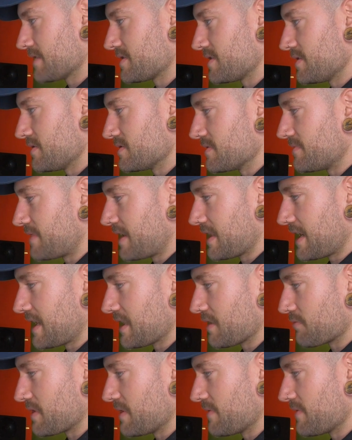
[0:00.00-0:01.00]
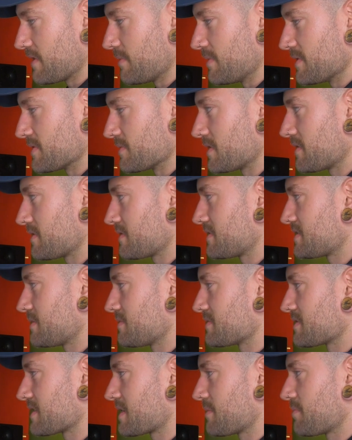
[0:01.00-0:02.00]
to use the Valhalla reverb as well. It
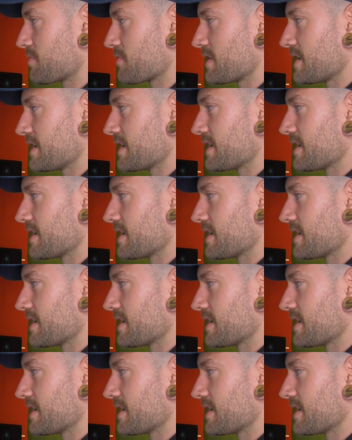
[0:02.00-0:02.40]
seems like a pretty